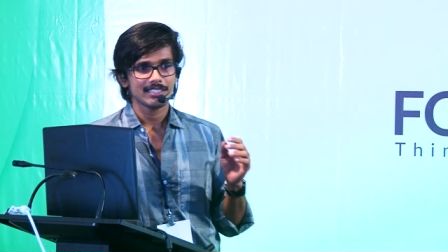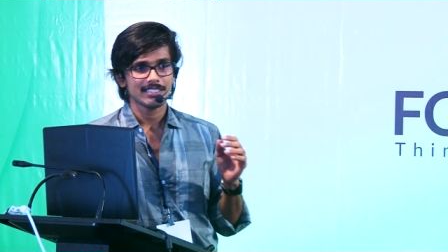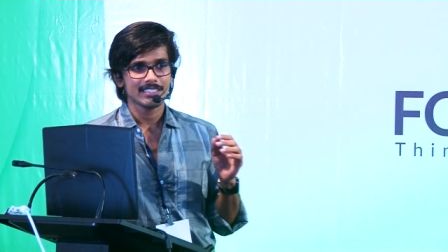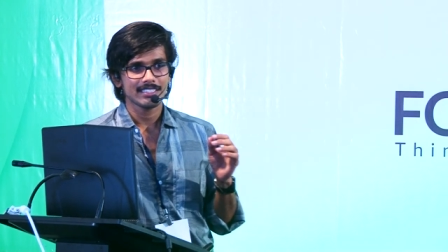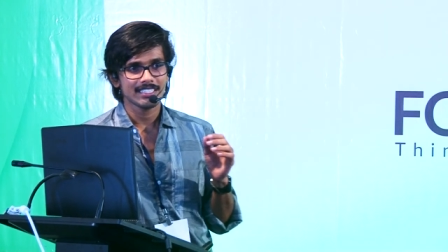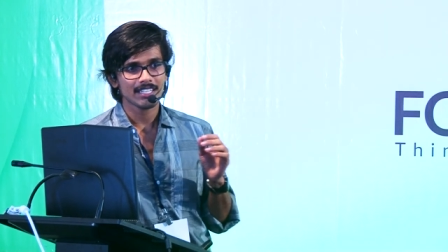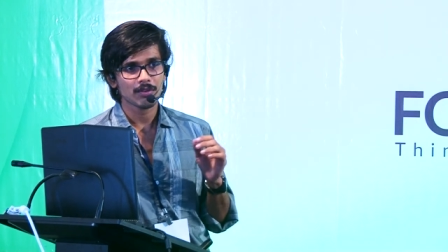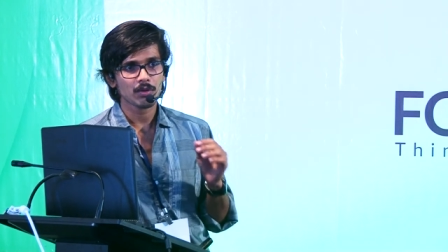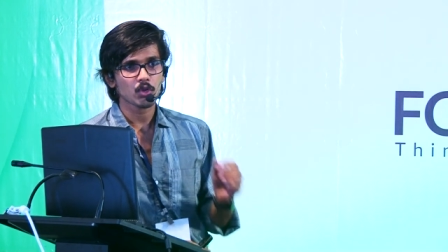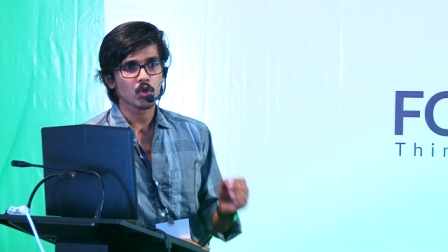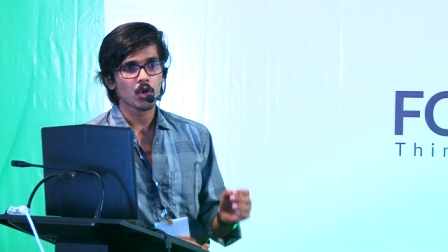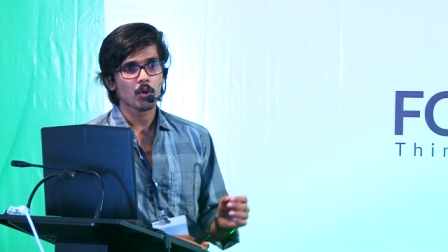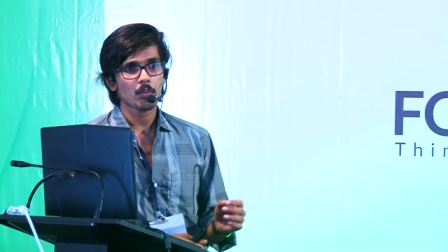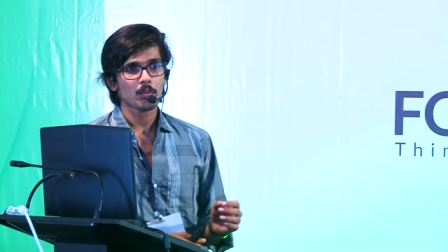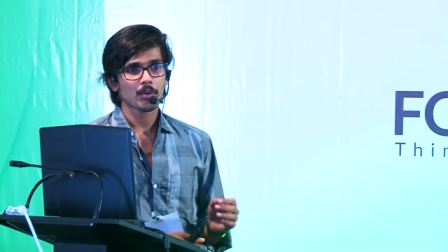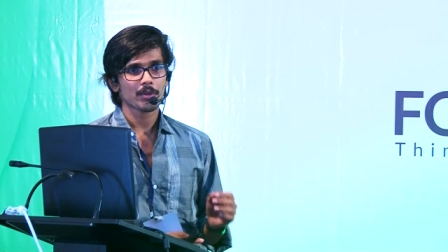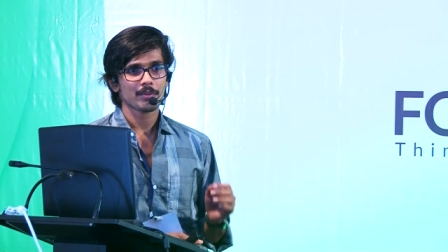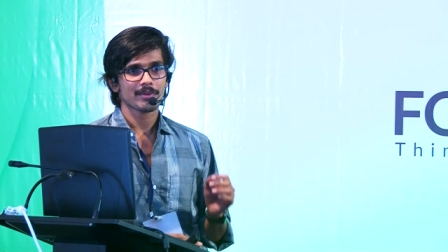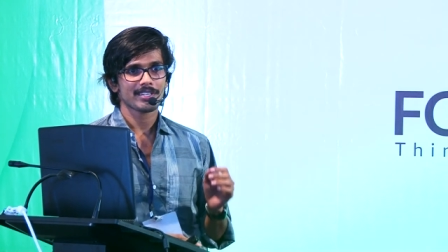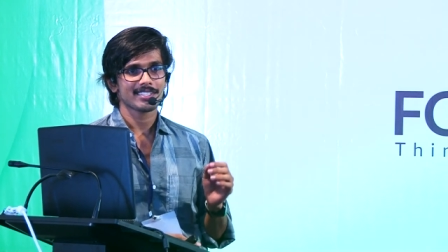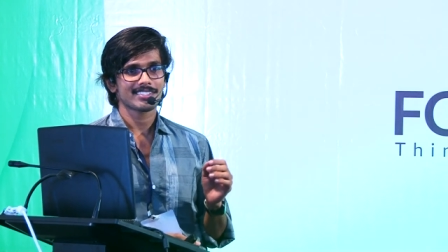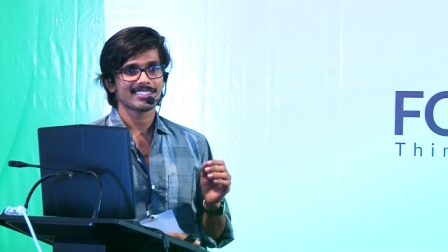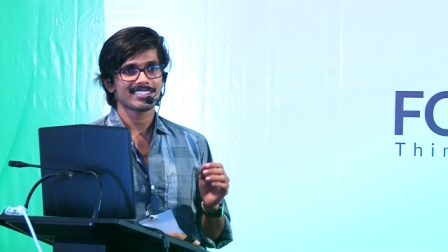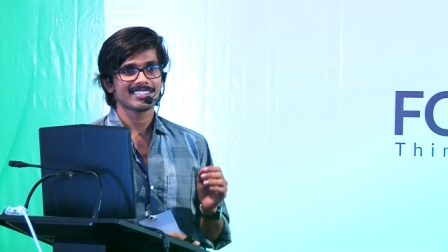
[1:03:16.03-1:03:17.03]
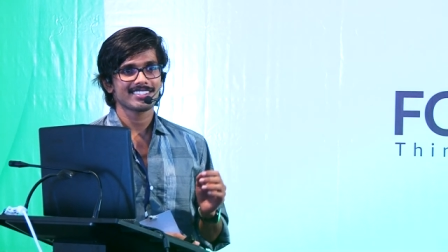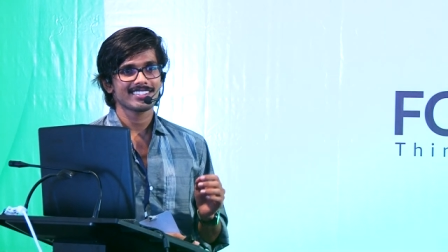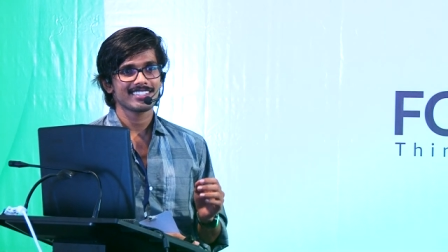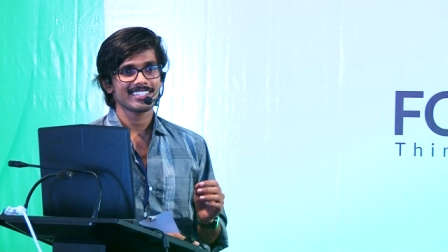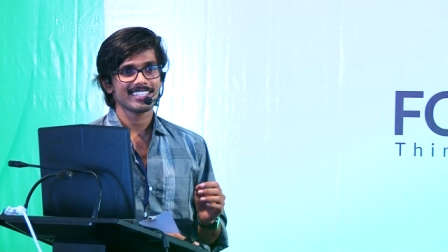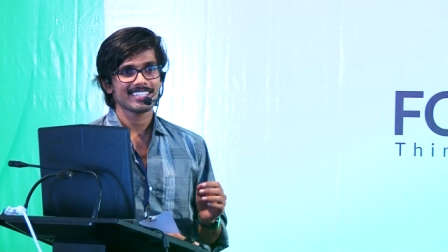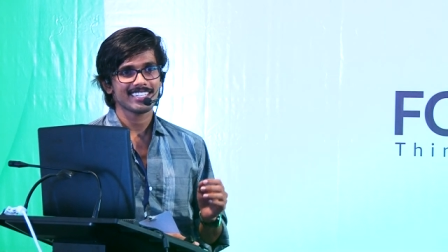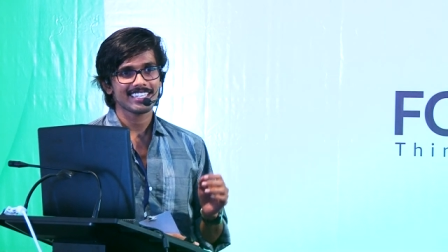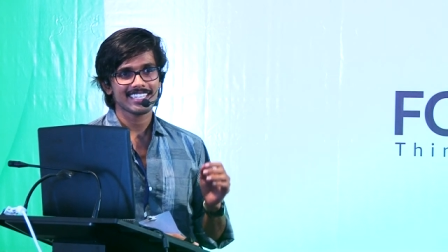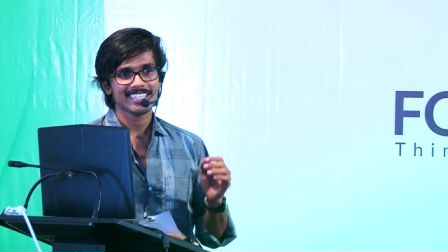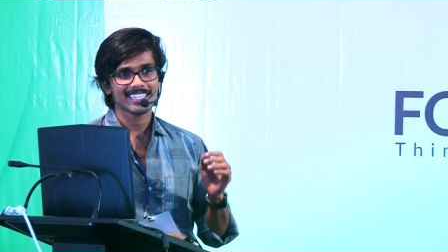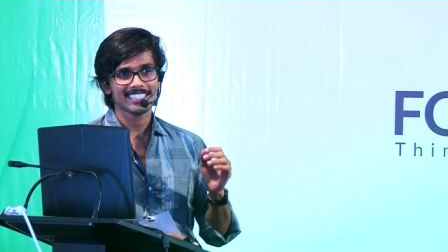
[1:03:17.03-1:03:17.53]
Never compromise
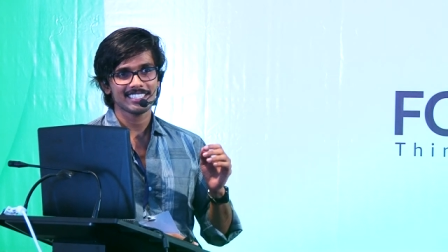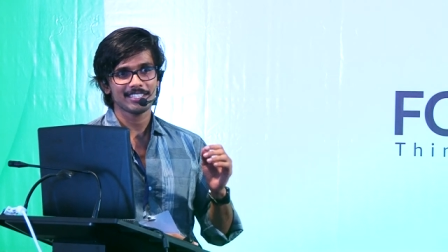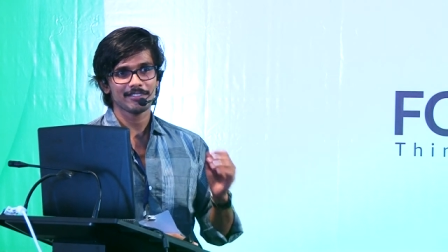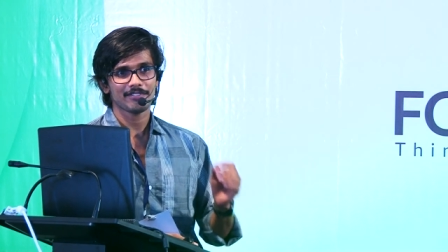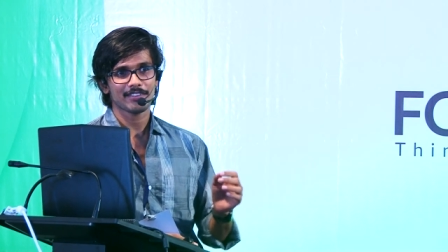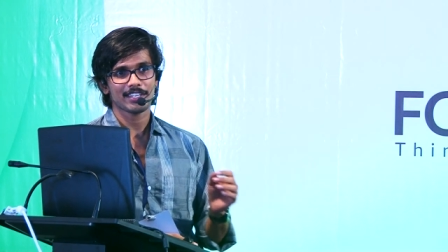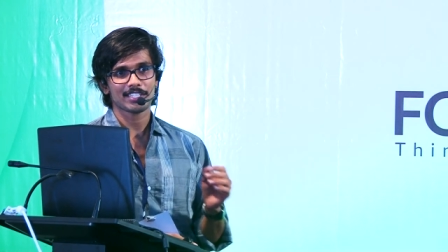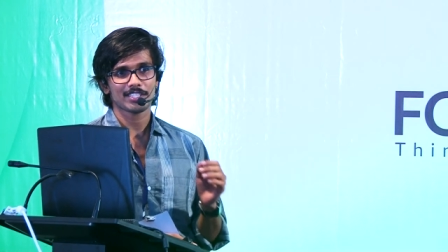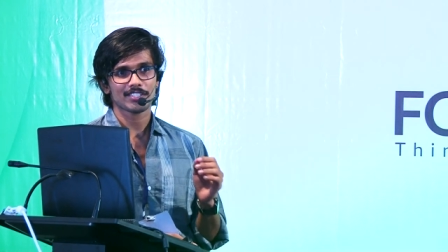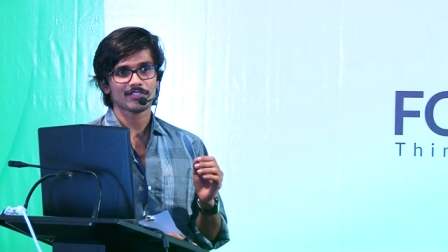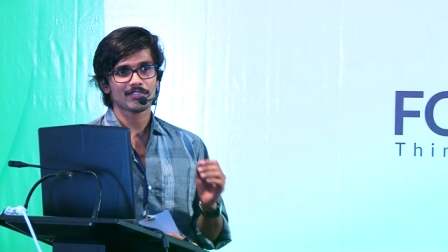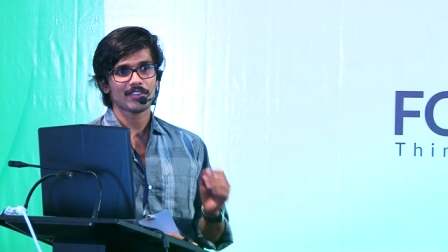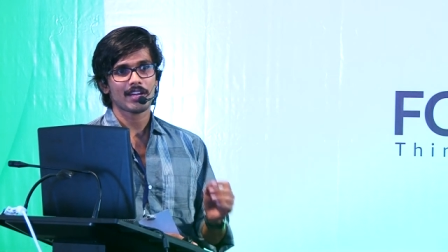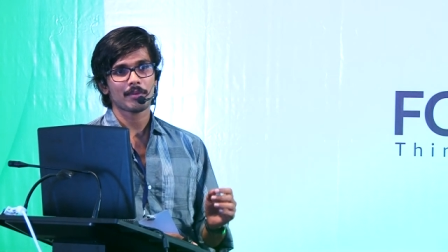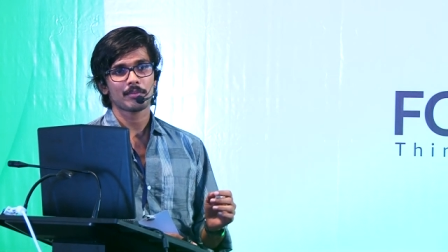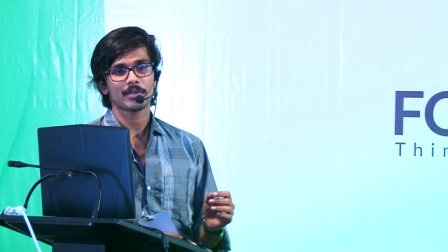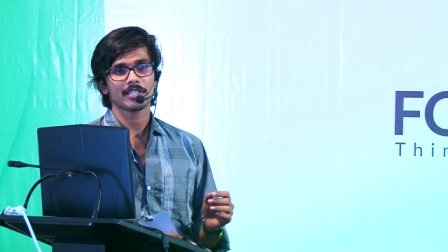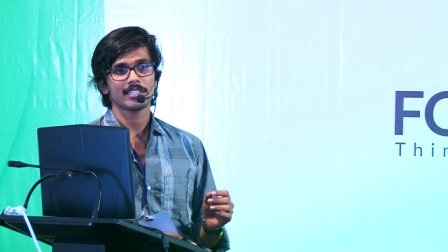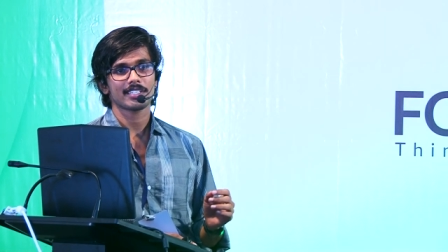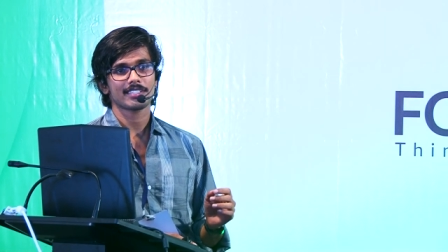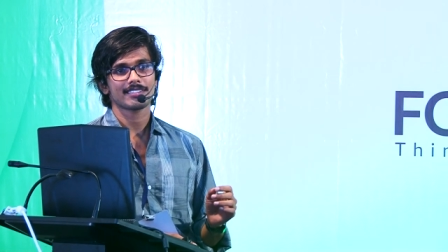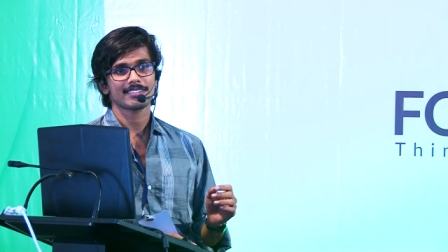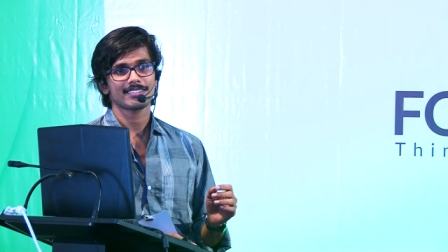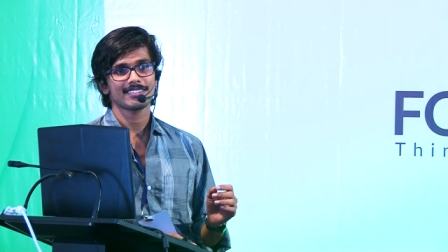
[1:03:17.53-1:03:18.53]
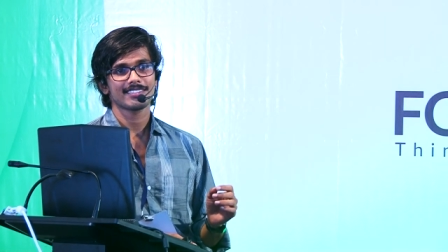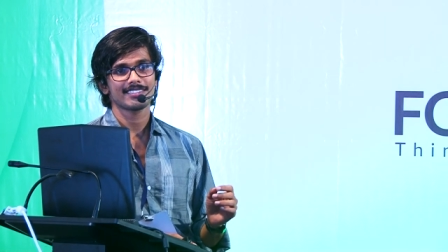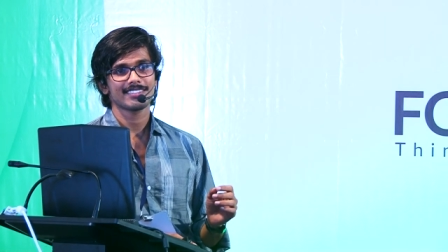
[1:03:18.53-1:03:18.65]
in the face of Armageddon.